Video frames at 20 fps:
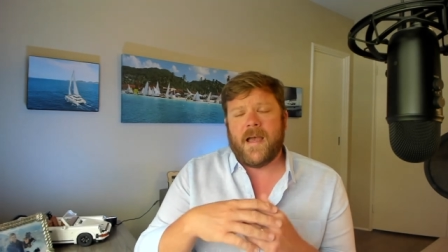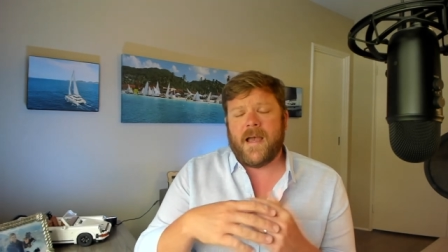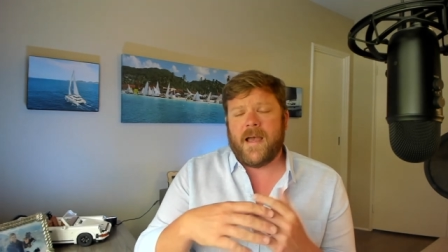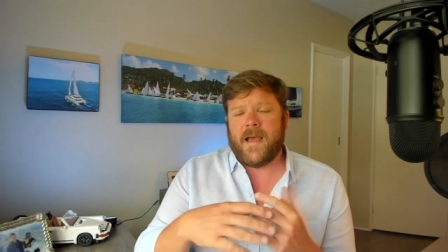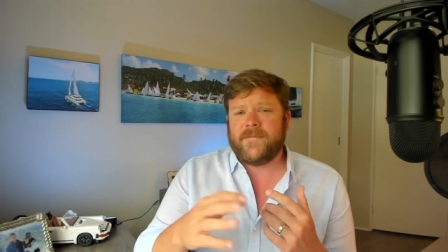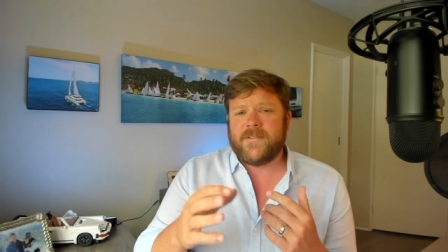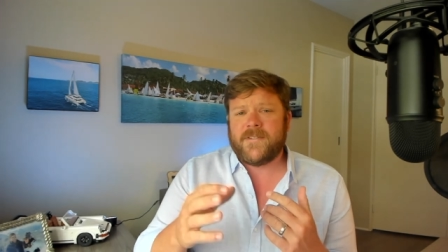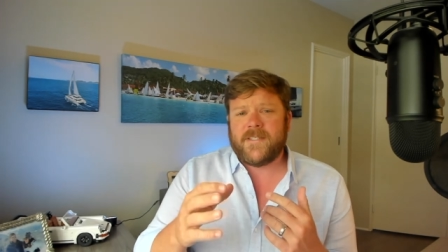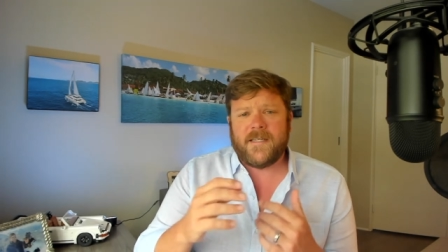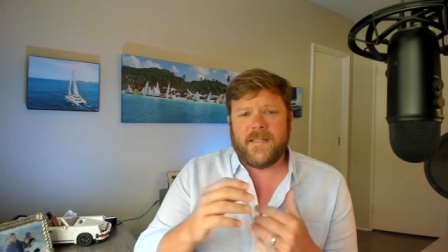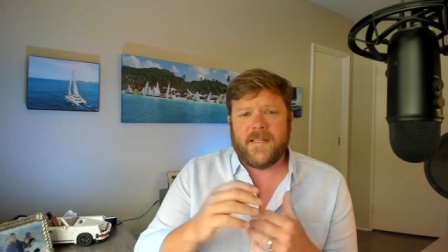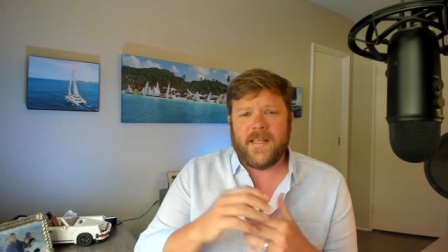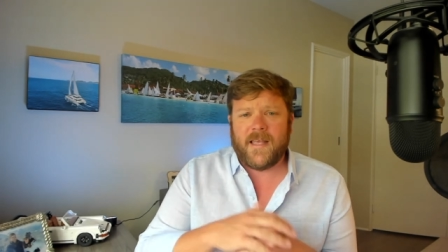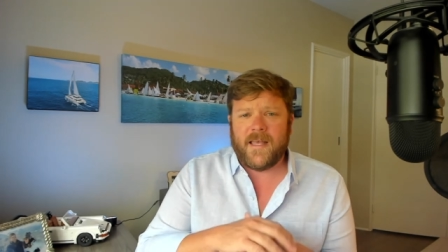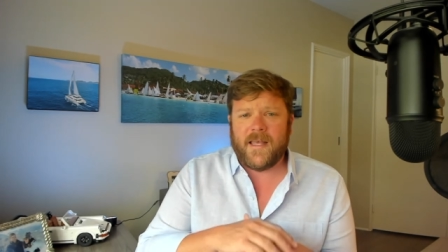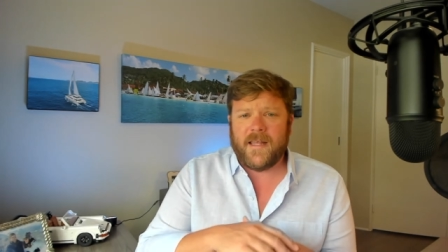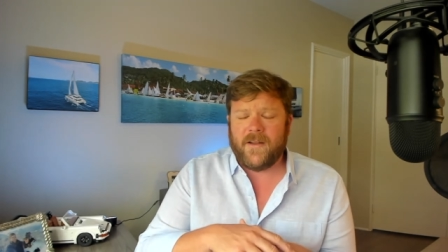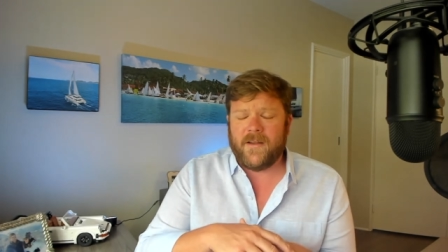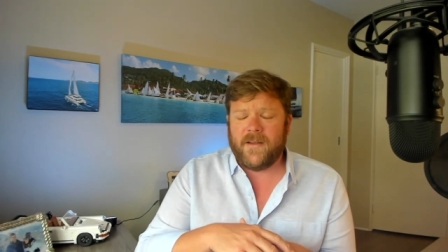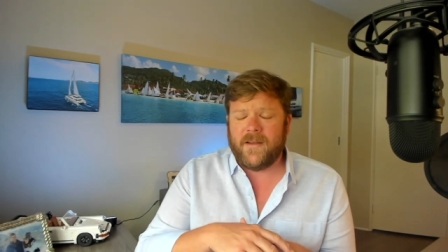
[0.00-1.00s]
I've seen
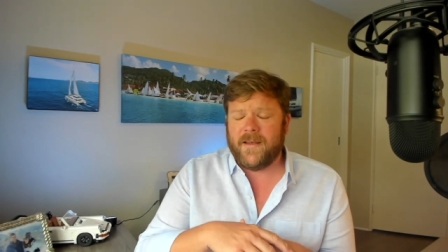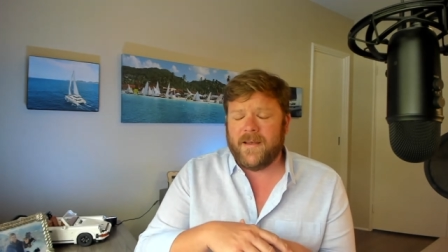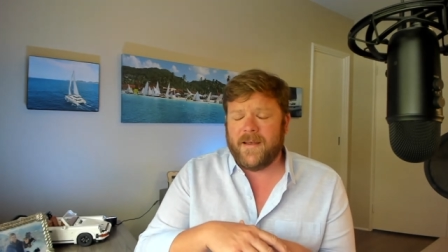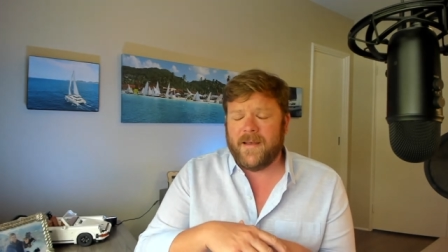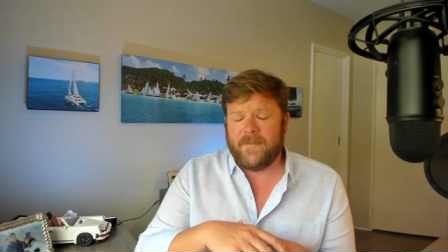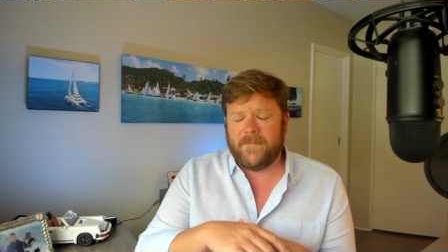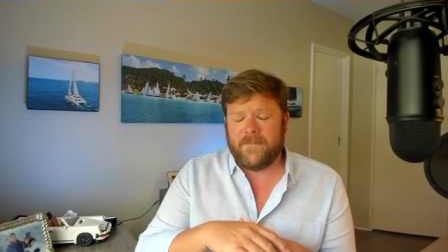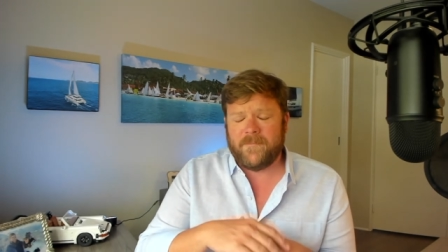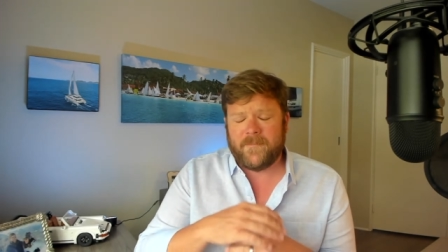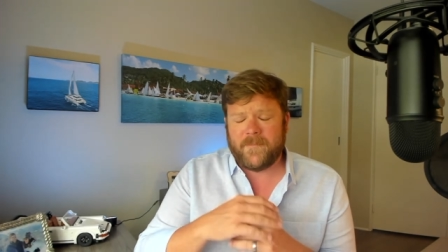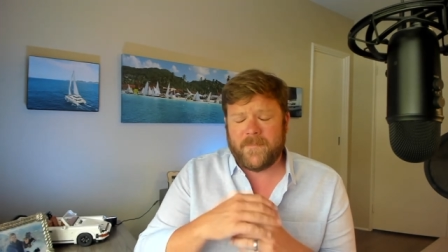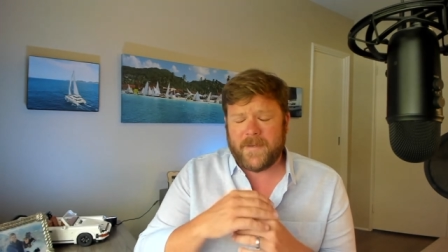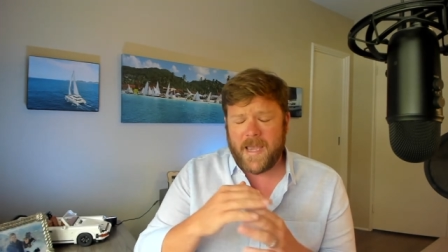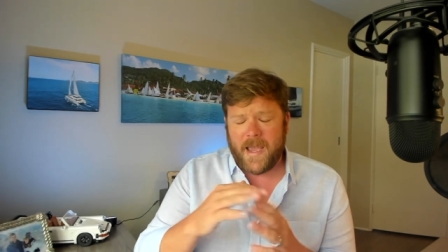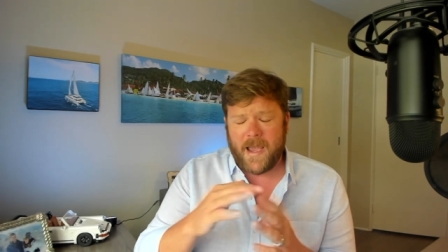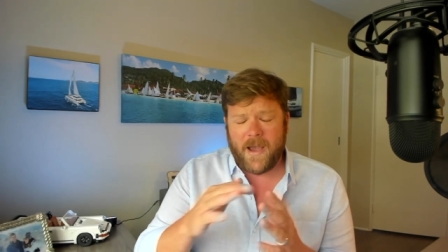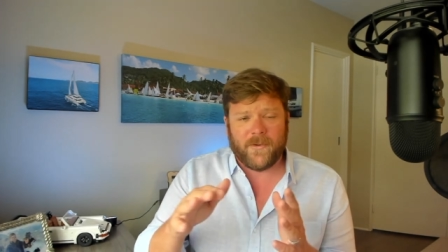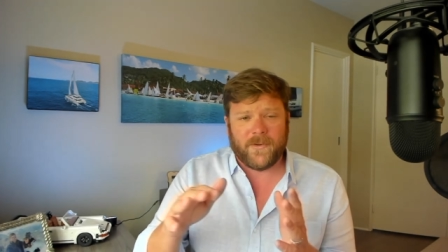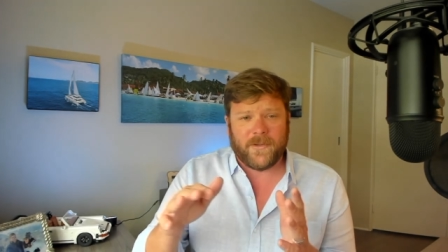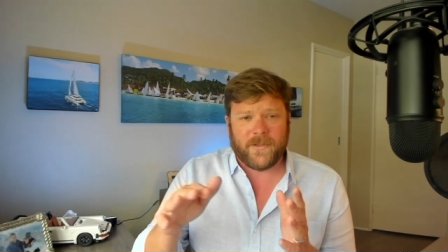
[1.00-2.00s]
that um,
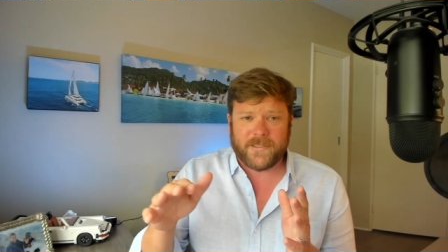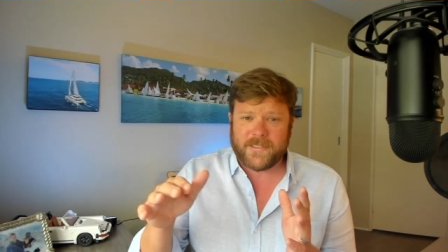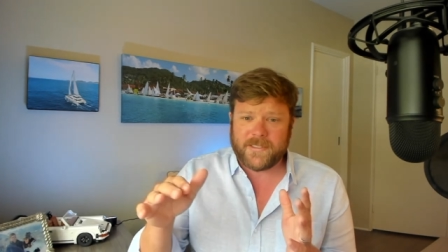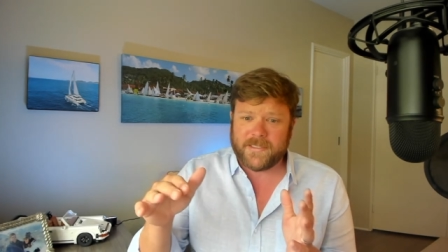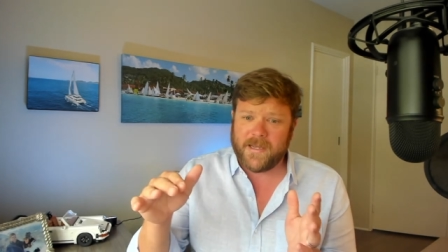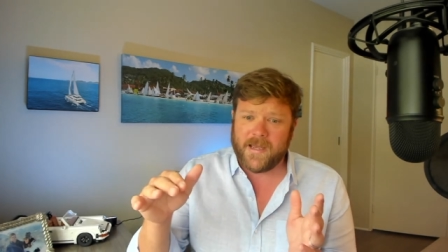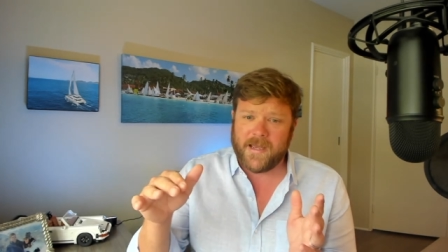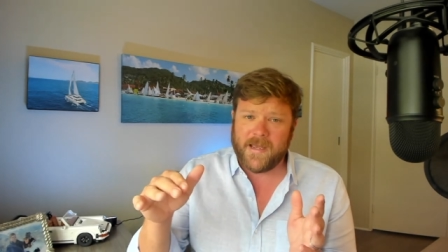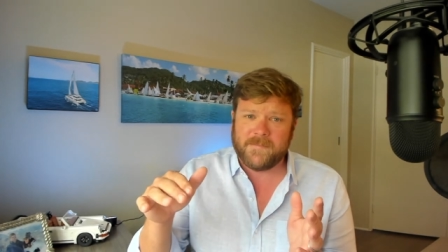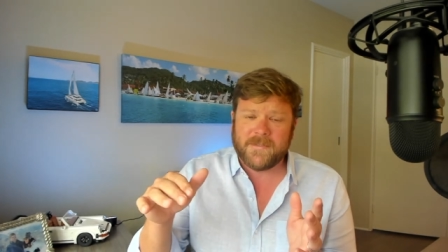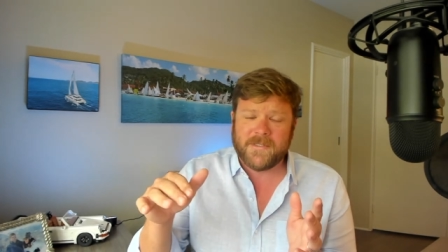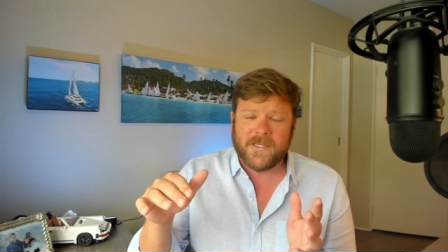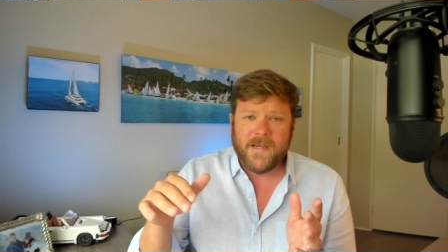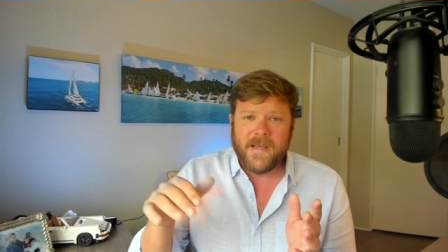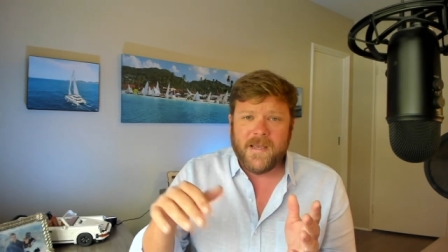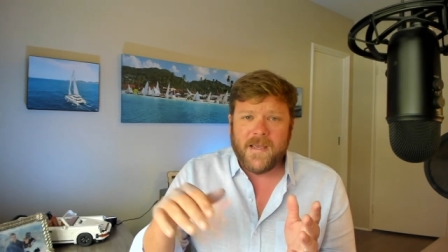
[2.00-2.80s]
countless times,